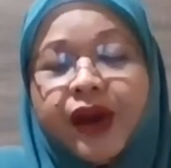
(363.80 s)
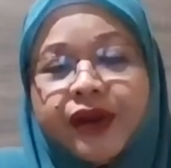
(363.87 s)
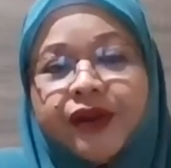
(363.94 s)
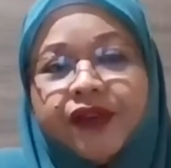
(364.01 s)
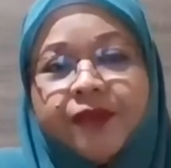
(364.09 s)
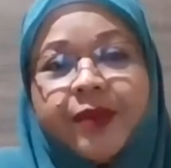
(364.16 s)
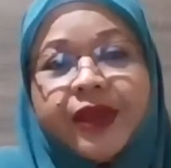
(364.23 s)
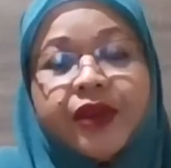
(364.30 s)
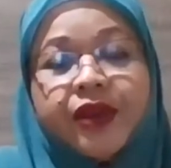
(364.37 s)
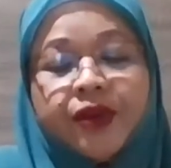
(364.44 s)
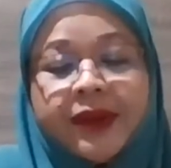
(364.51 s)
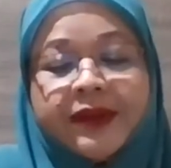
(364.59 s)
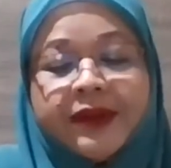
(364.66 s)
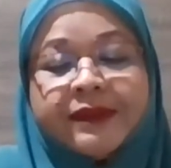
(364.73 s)
of being
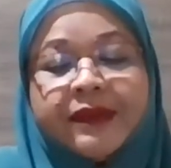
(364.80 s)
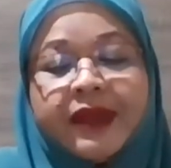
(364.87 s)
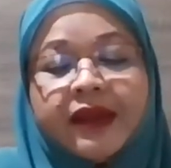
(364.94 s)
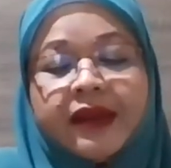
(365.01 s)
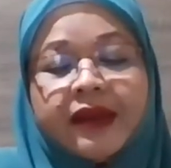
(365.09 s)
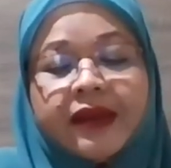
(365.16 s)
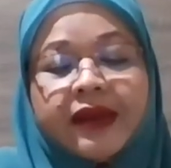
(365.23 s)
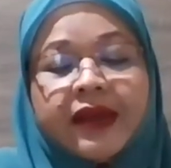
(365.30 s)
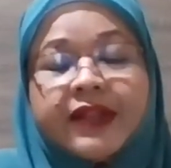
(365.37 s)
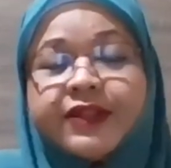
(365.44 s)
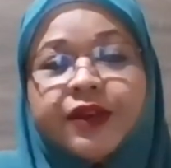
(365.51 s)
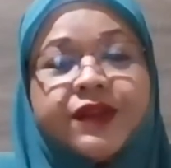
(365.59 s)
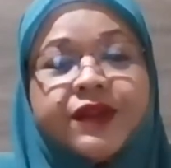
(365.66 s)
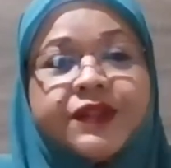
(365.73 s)
human. It's
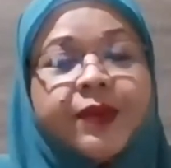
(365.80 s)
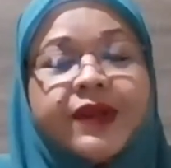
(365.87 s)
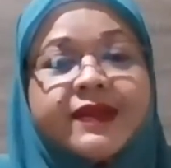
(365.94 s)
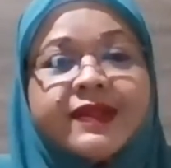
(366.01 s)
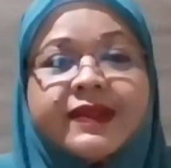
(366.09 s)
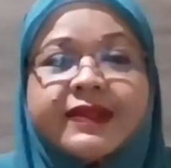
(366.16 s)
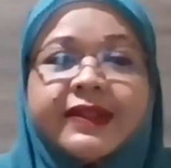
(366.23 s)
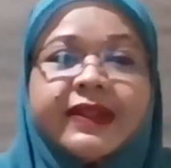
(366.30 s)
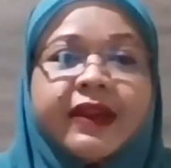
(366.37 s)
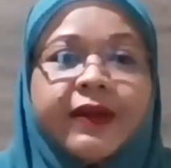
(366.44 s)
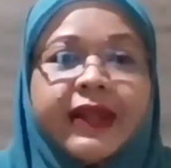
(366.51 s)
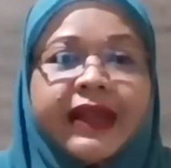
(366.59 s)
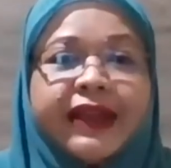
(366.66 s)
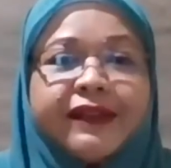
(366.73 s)
always present in our
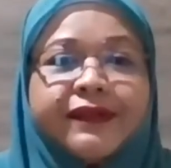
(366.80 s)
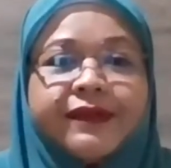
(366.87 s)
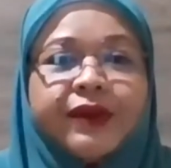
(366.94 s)
life,